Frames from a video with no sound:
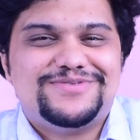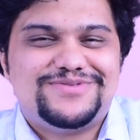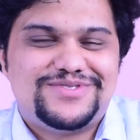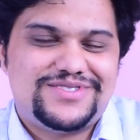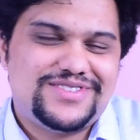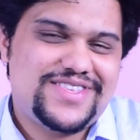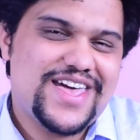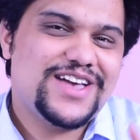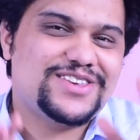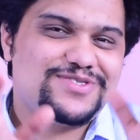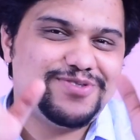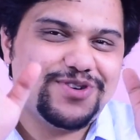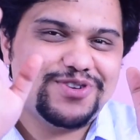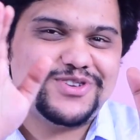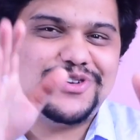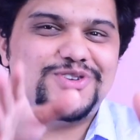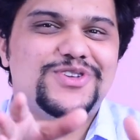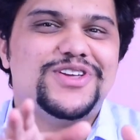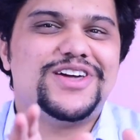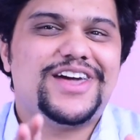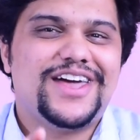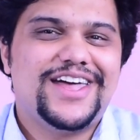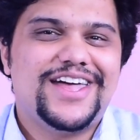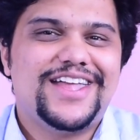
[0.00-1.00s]
Thanks for
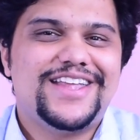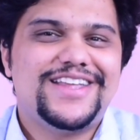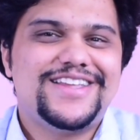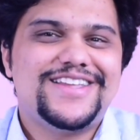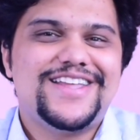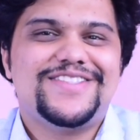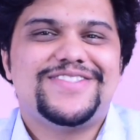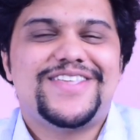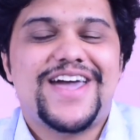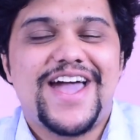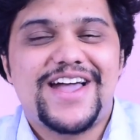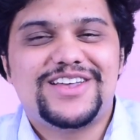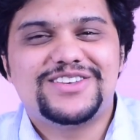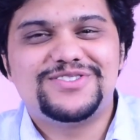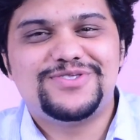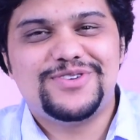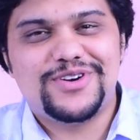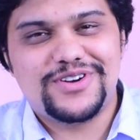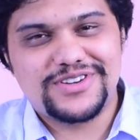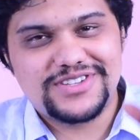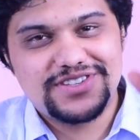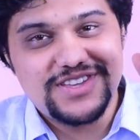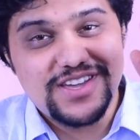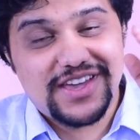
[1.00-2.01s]
tuning in, and thanks for
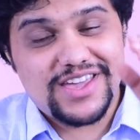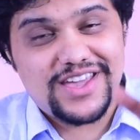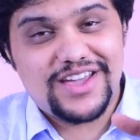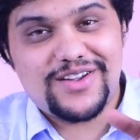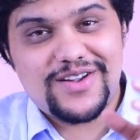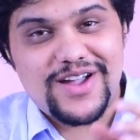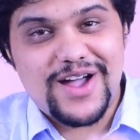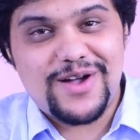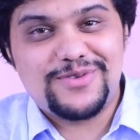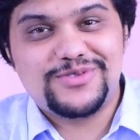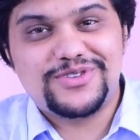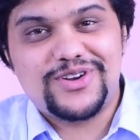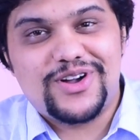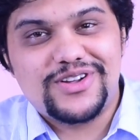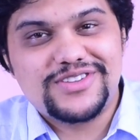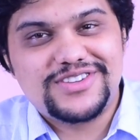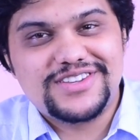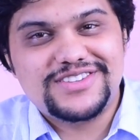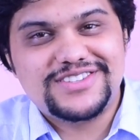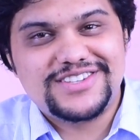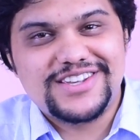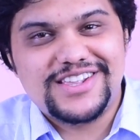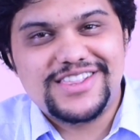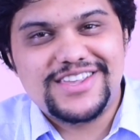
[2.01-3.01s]
sticking around
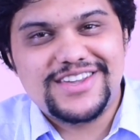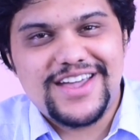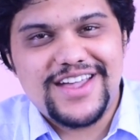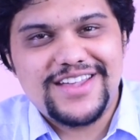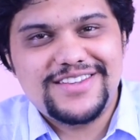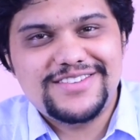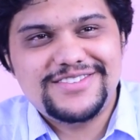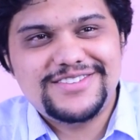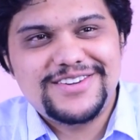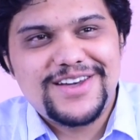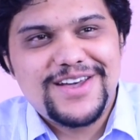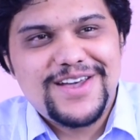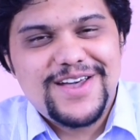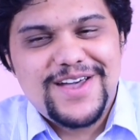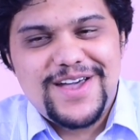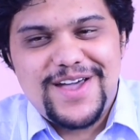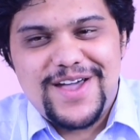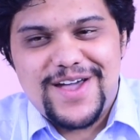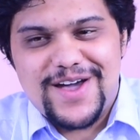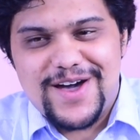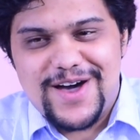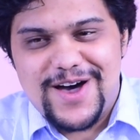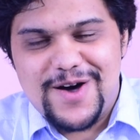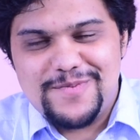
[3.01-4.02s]
until the end.
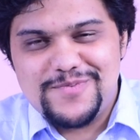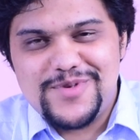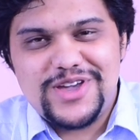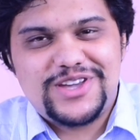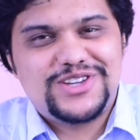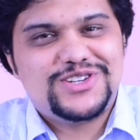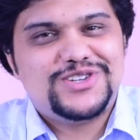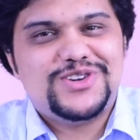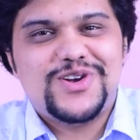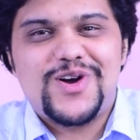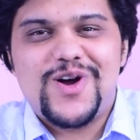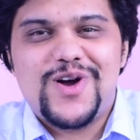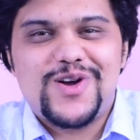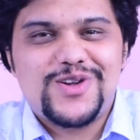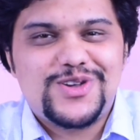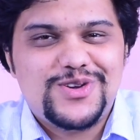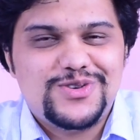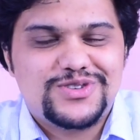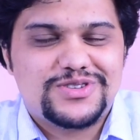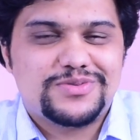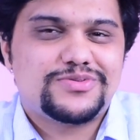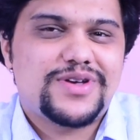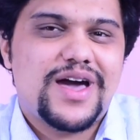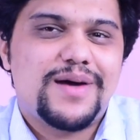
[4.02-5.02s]
Make sure you
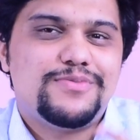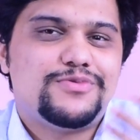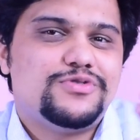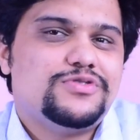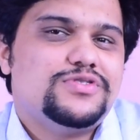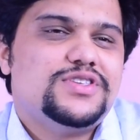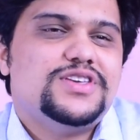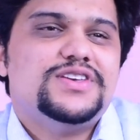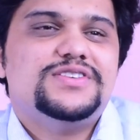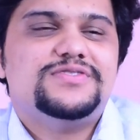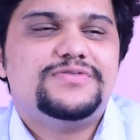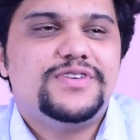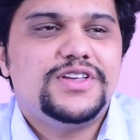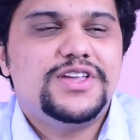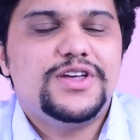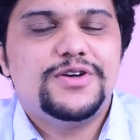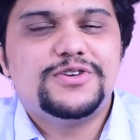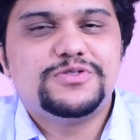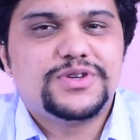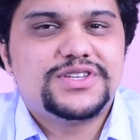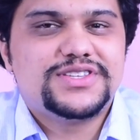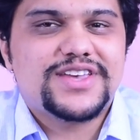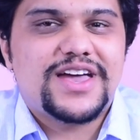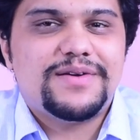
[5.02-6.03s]
subscribe to these videos,
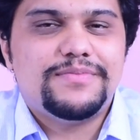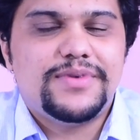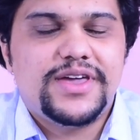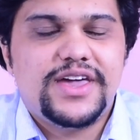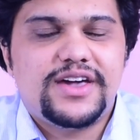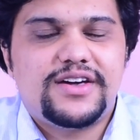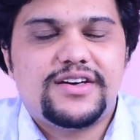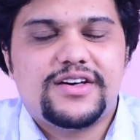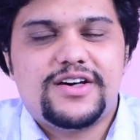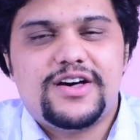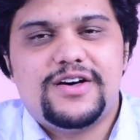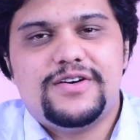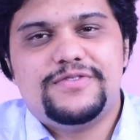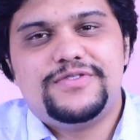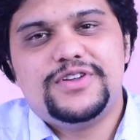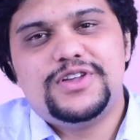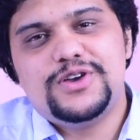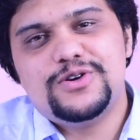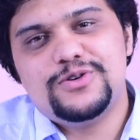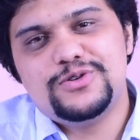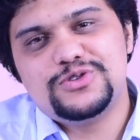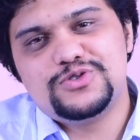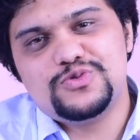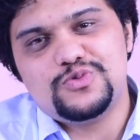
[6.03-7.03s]
because I make
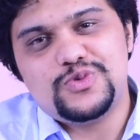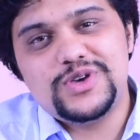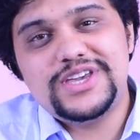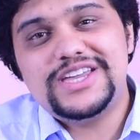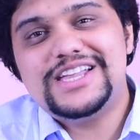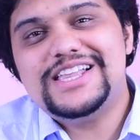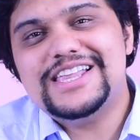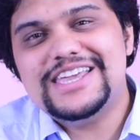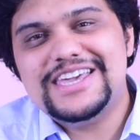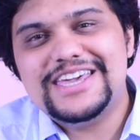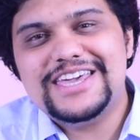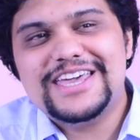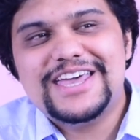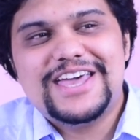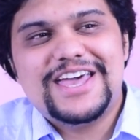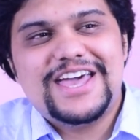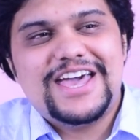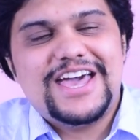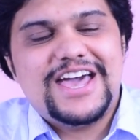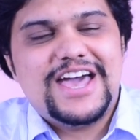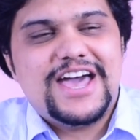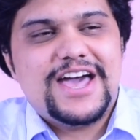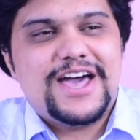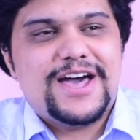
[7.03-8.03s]
videos weekly.
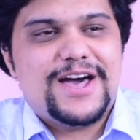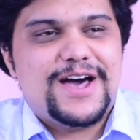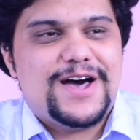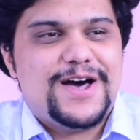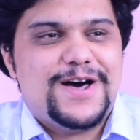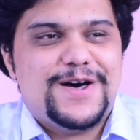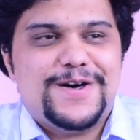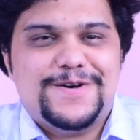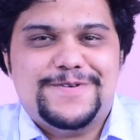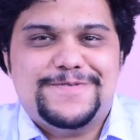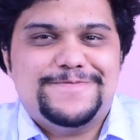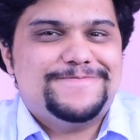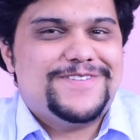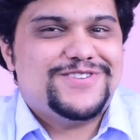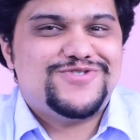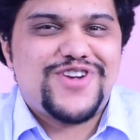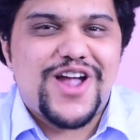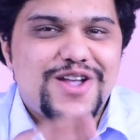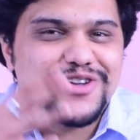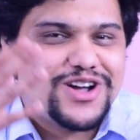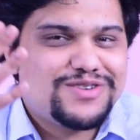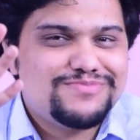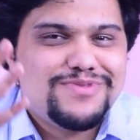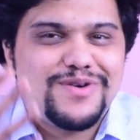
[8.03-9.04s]
I try
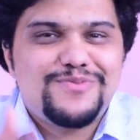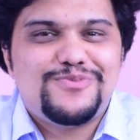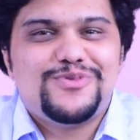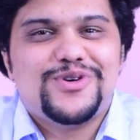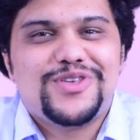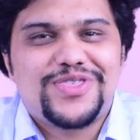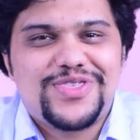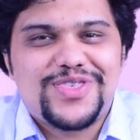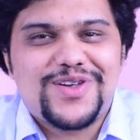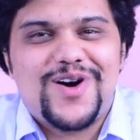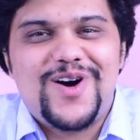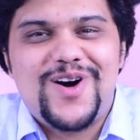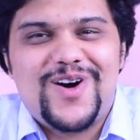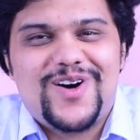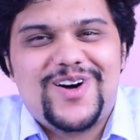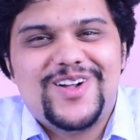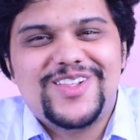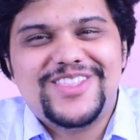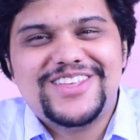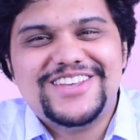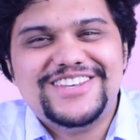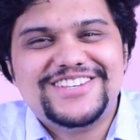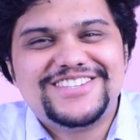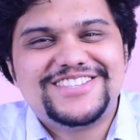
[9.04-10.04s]
to come up with all
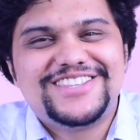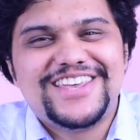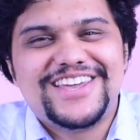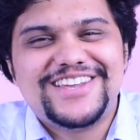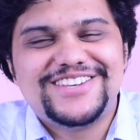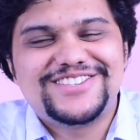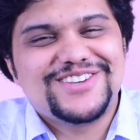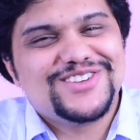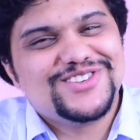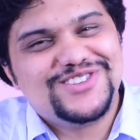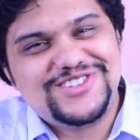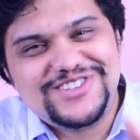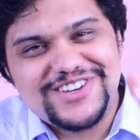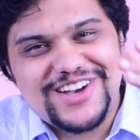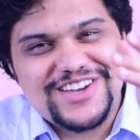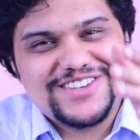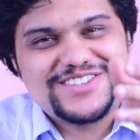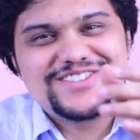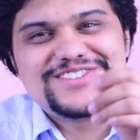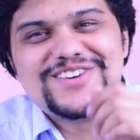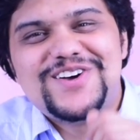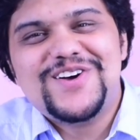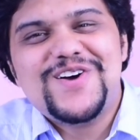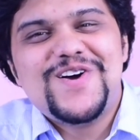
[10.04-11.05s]
these things
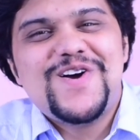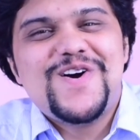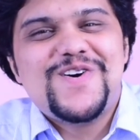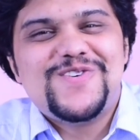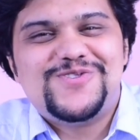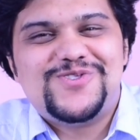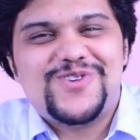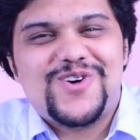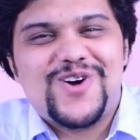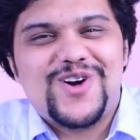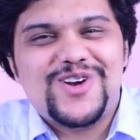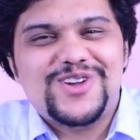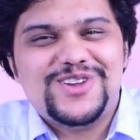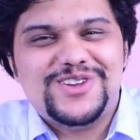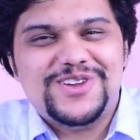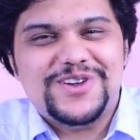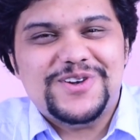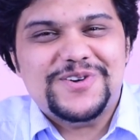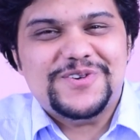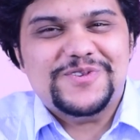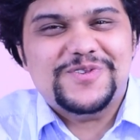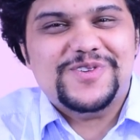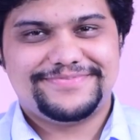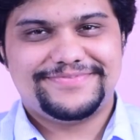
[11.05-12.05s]
just for you.
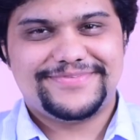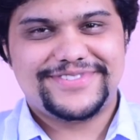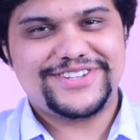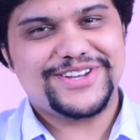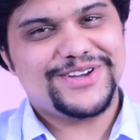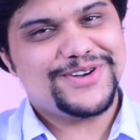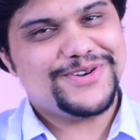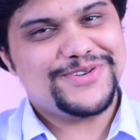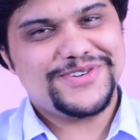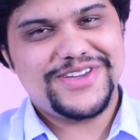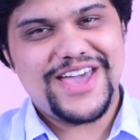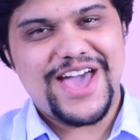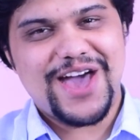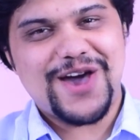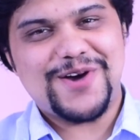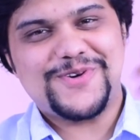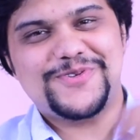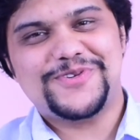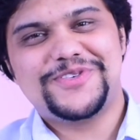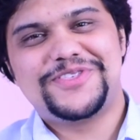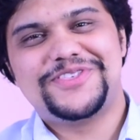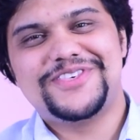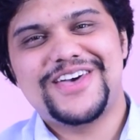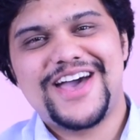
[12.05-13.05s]
So yeah,
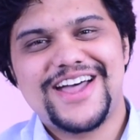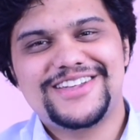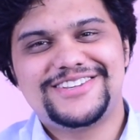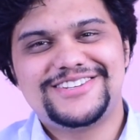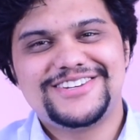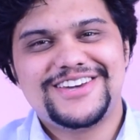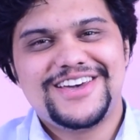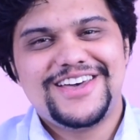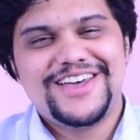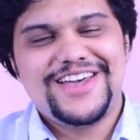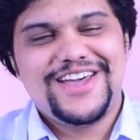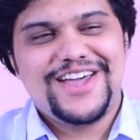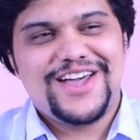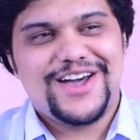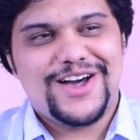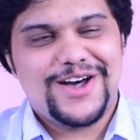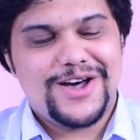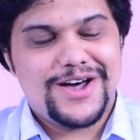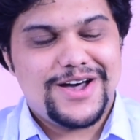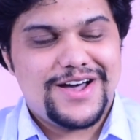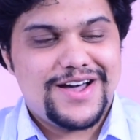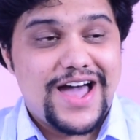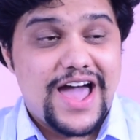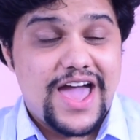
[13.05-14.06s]
with that,
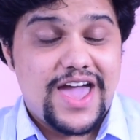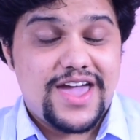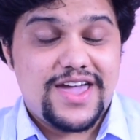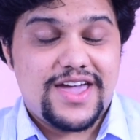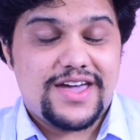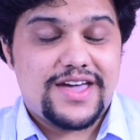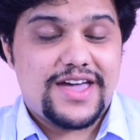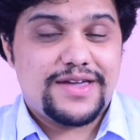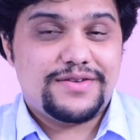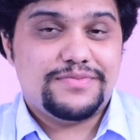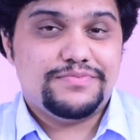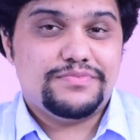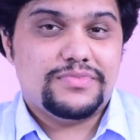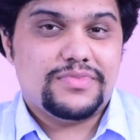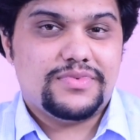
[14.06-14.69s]
I